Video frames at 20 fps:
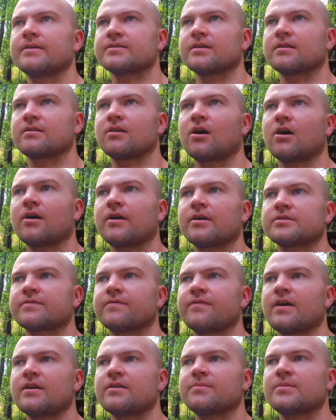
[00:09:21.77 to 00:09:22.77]
it's a large
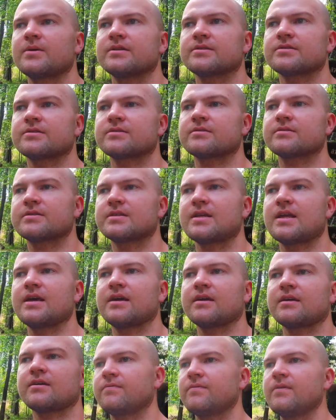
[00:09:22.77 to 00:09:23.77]
venomous
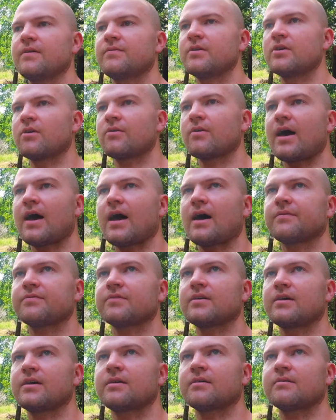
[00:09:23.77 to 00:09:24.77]
snake. If you don't have
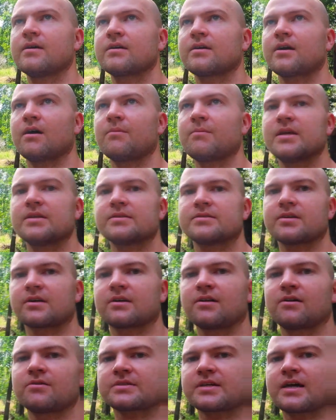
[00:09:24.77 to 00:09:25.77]
to come into
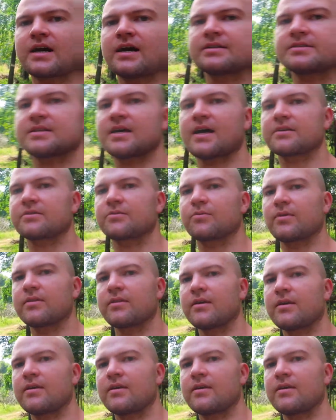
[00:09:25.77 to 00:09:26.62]
close contact with